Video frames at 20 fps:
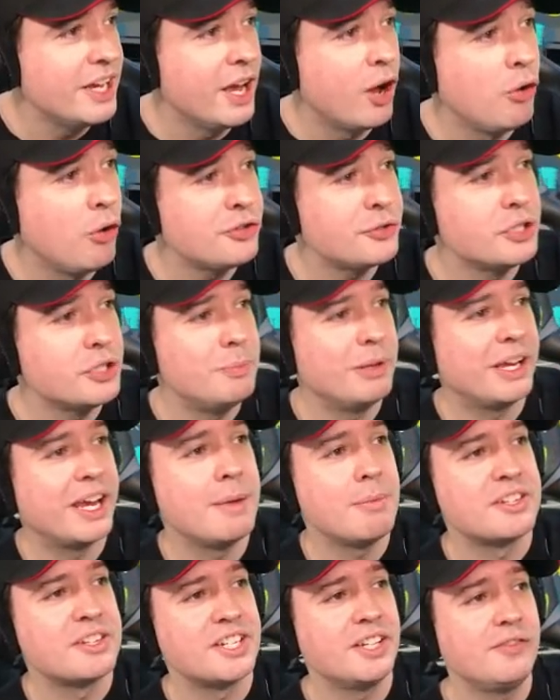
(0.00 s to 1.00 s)
Also, he
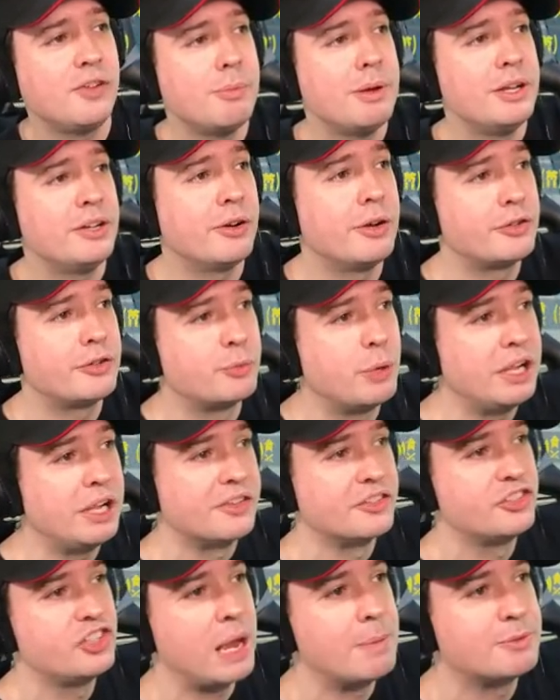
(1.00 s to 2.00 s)
became a silver member as
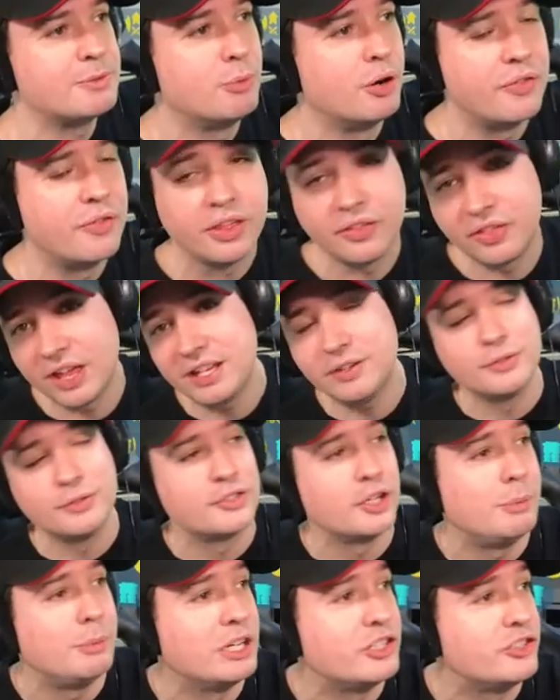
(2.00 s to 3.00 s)
well, James Murphy. Thank you
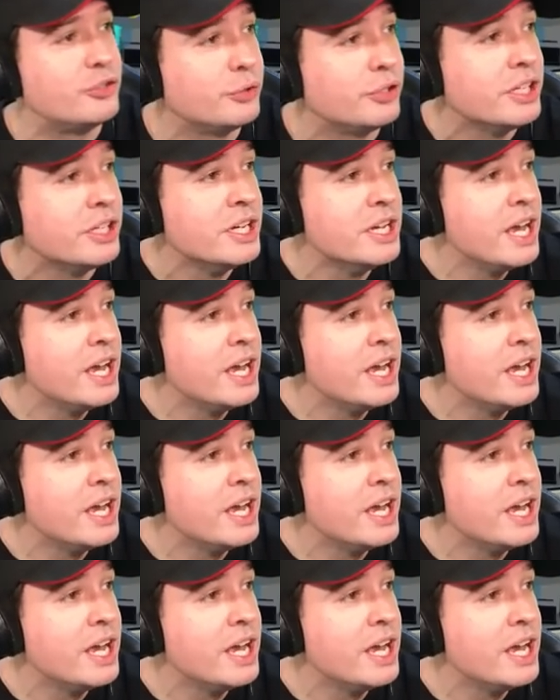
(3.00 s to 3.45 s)
so much, dude.